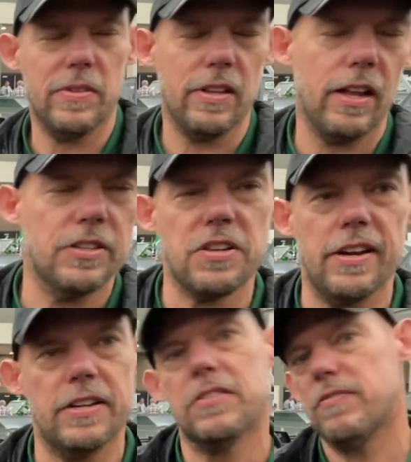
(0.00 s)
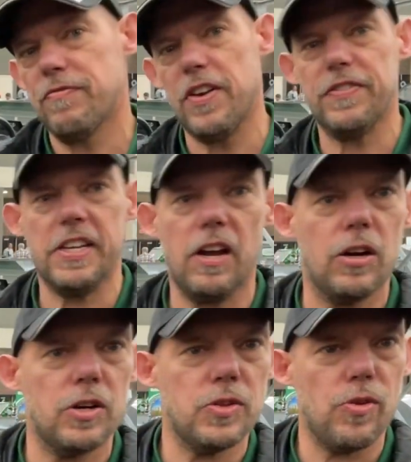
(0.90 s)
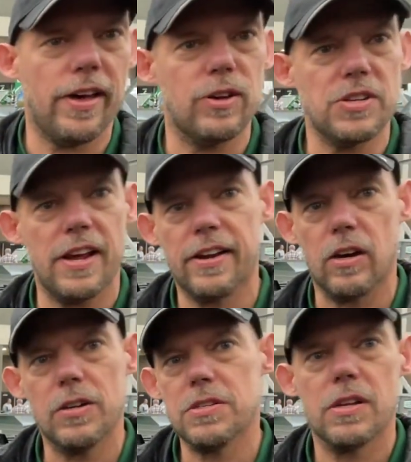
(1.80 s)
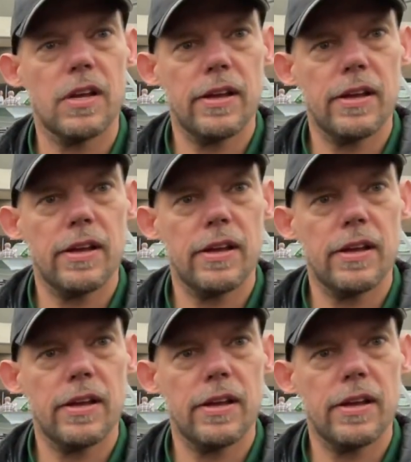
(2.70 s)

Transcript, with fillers: Let's say 1,500, 2,000 acres.